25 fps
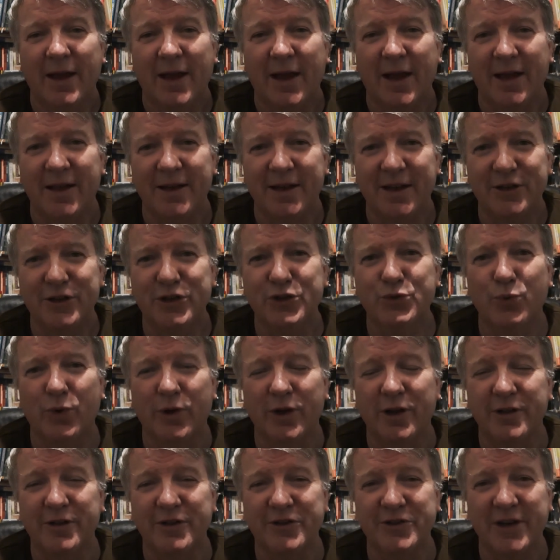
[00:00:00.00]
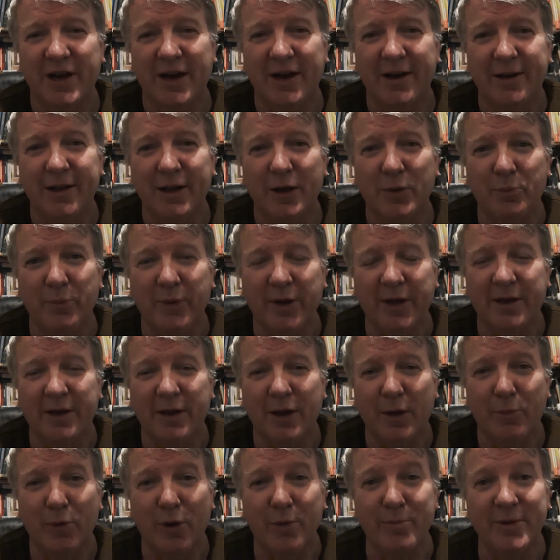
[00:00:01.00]
and I just wanted to share a little bit
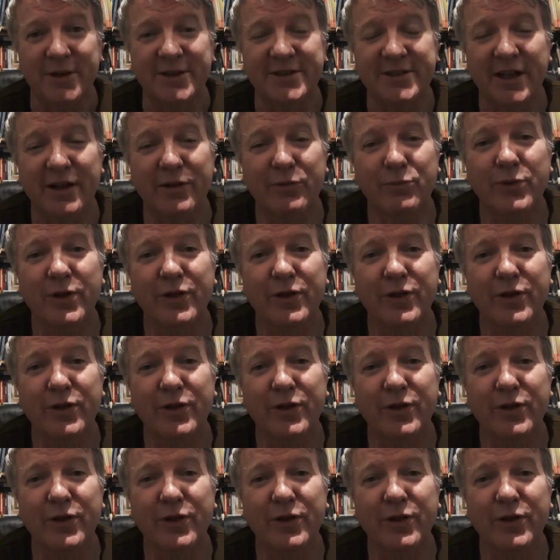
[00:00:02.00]
about myself